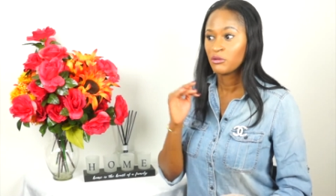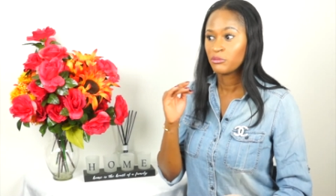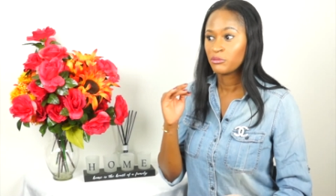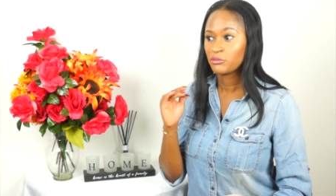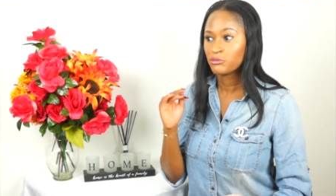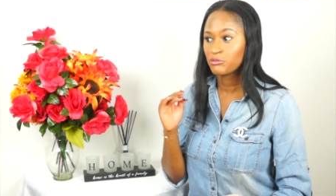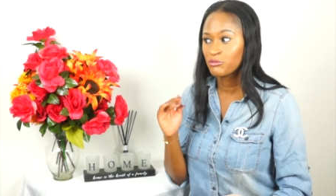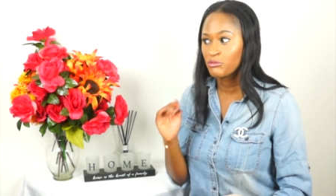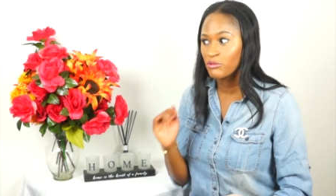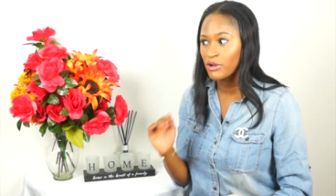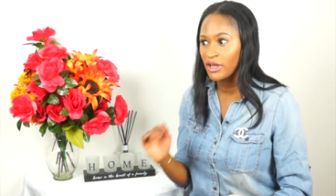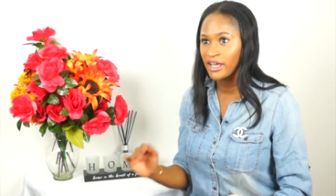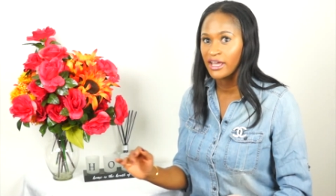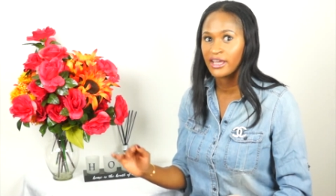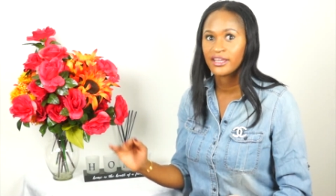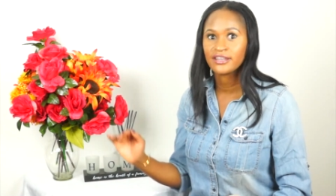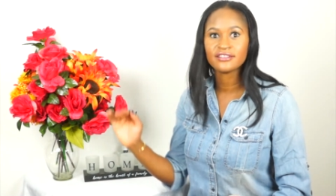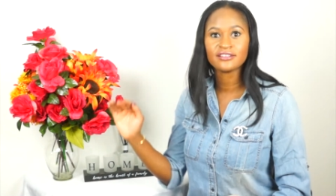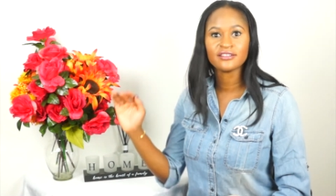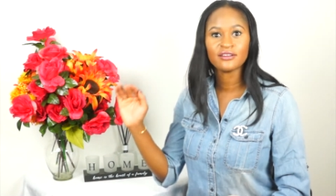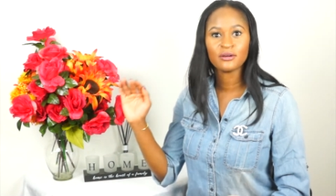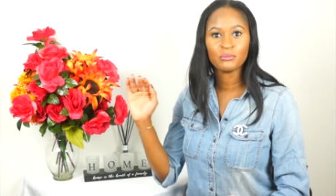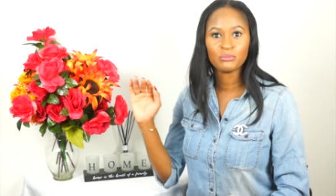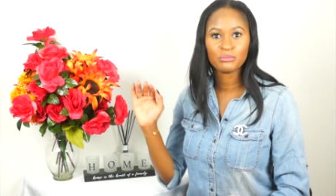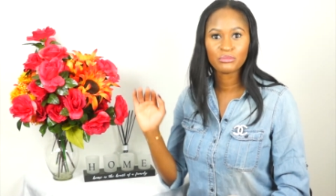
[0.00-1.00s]

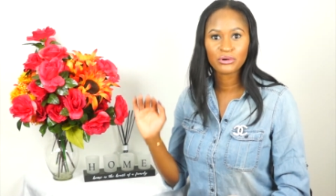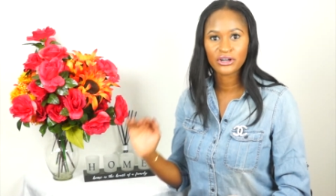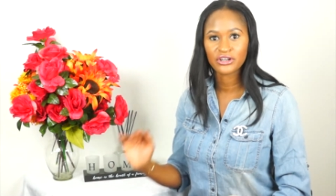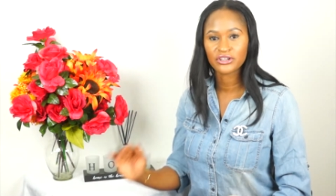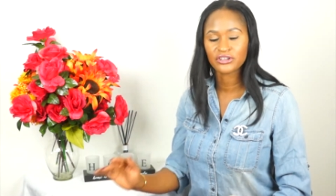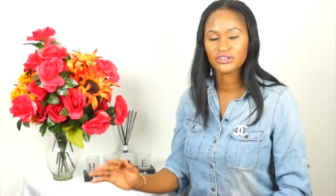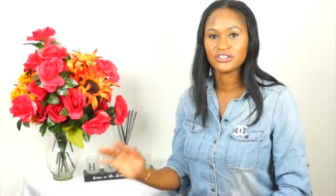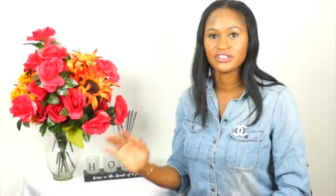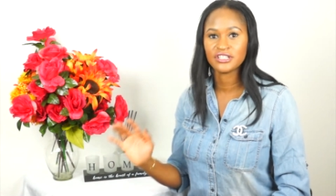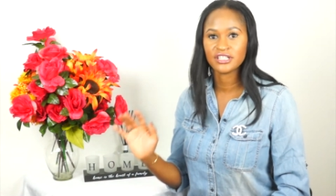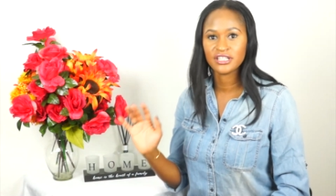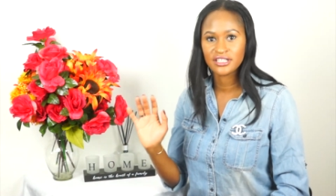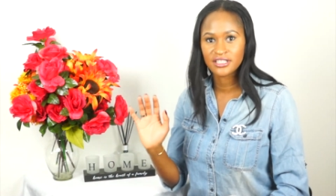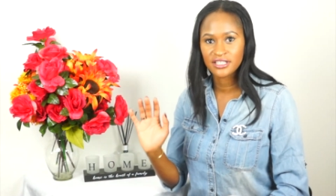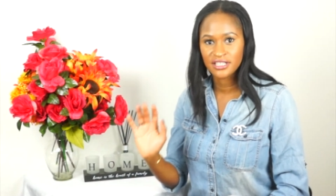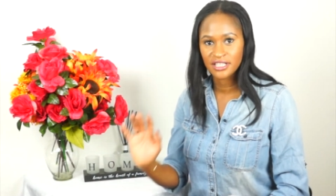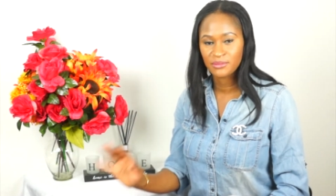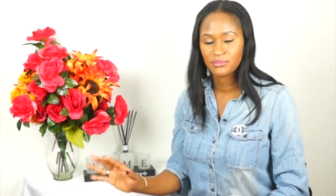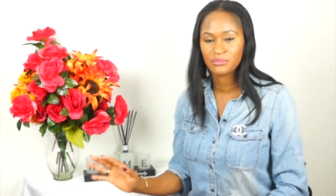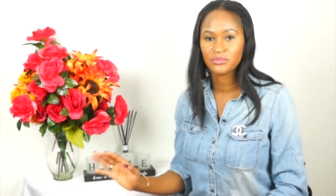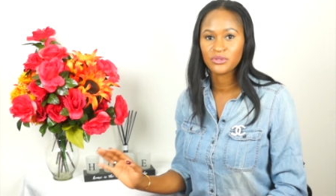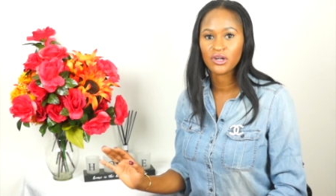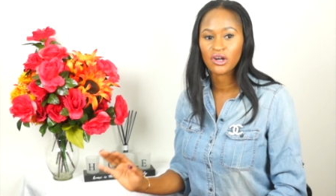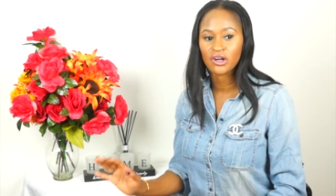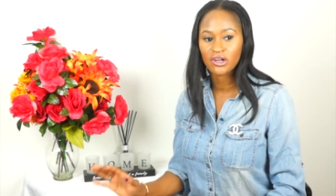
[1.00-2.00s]
red, burgundy,
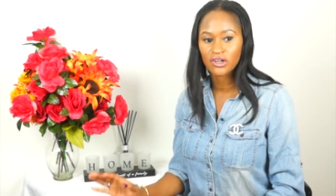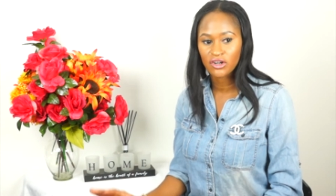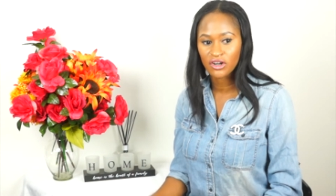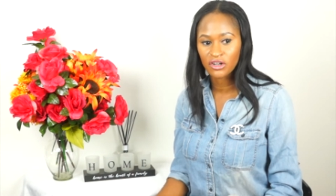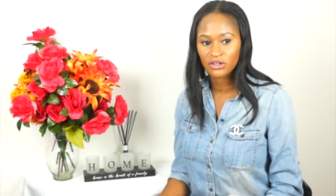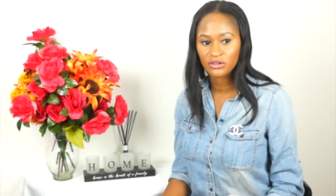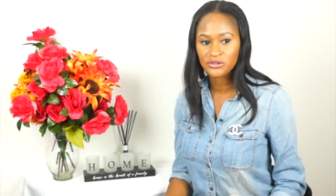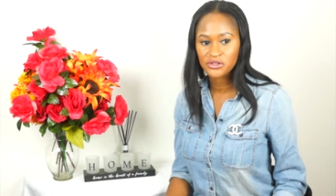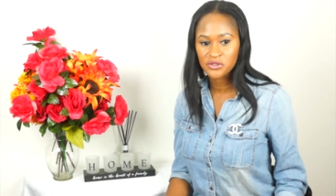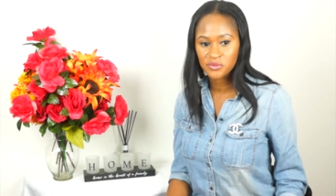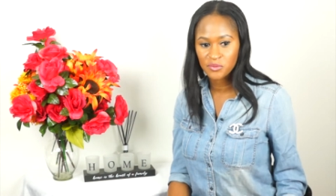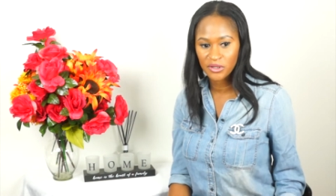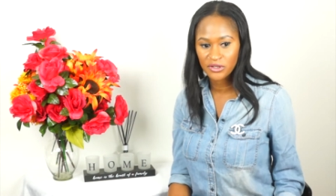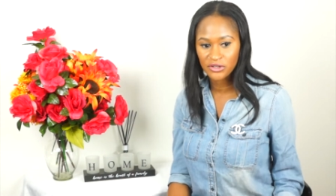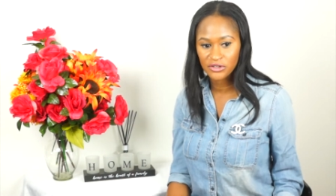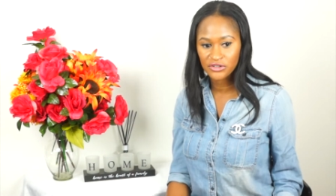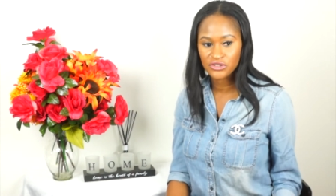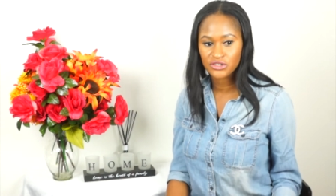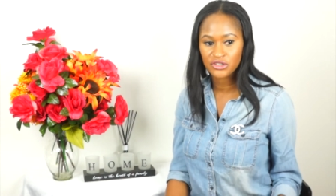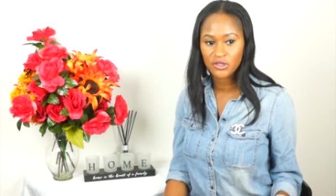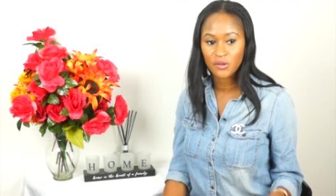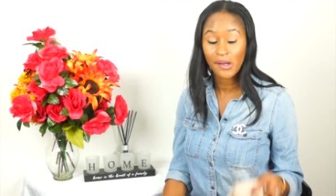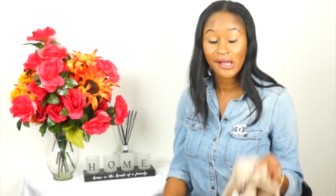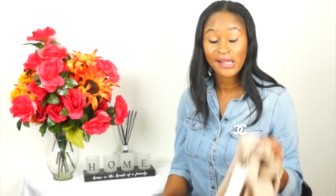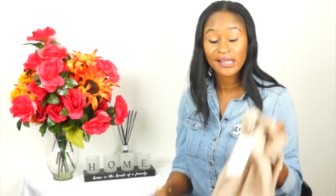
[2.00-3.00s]
deep dark color sweater.
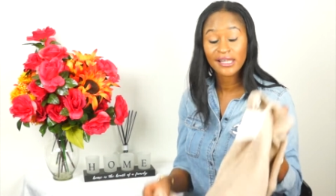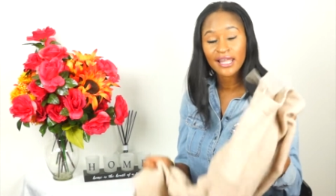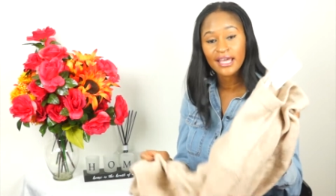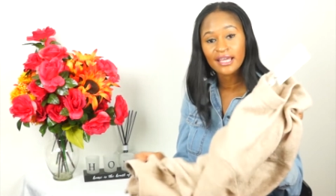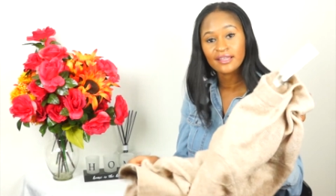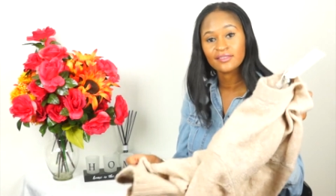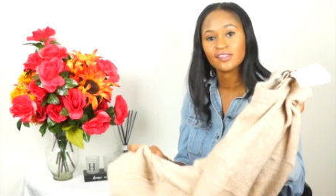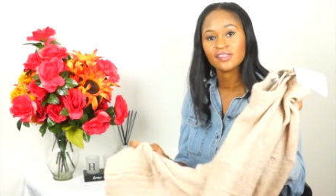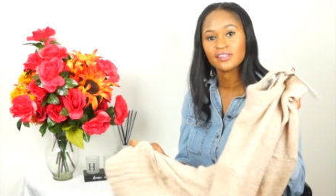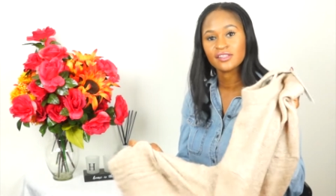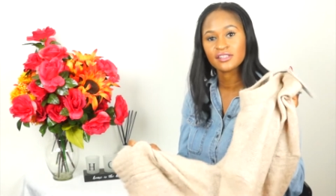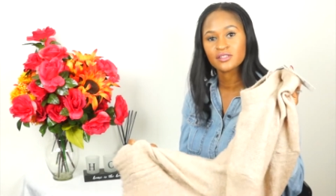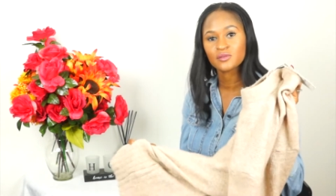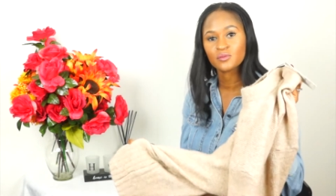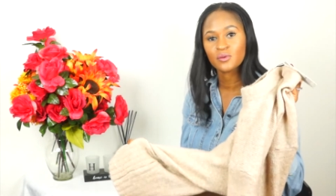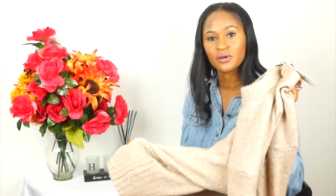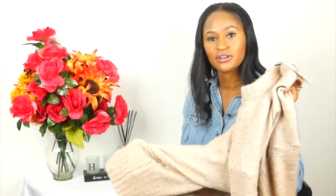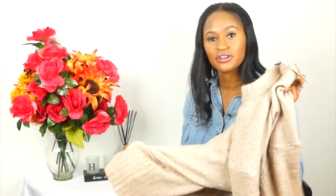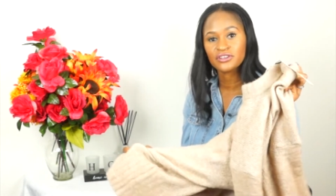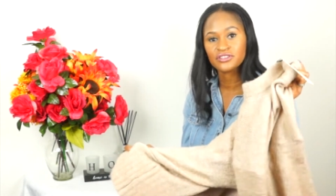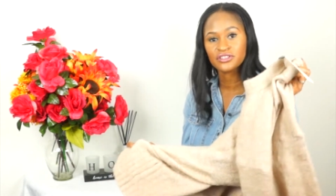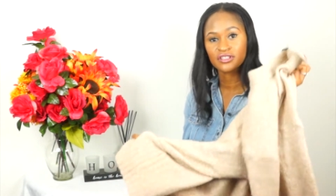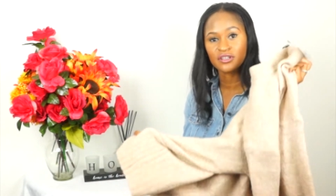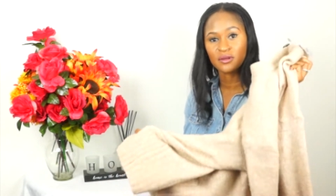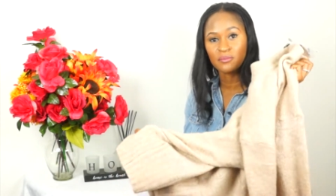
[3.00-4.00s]
So I like that the sweater
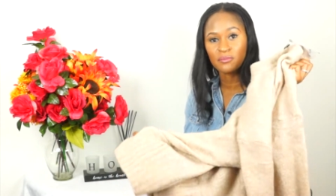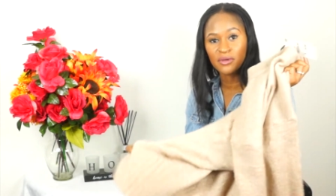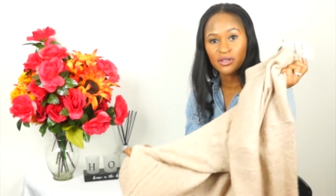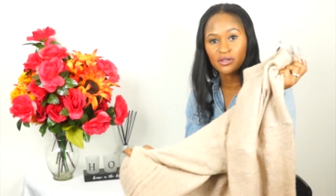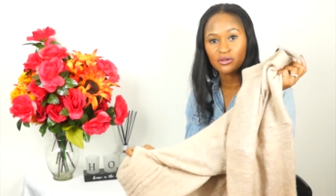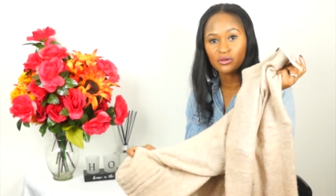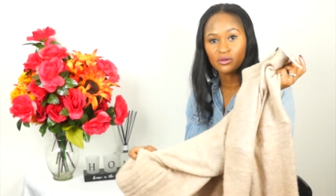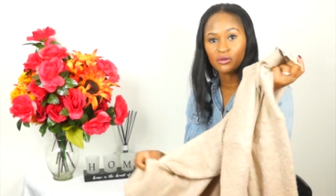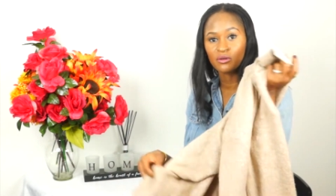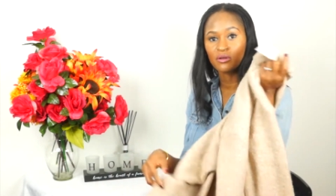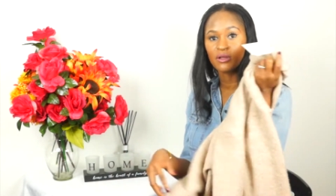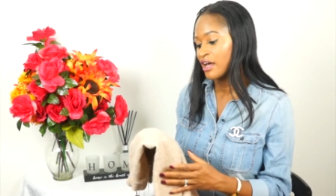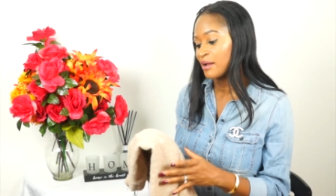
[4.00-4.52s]
is in the middle.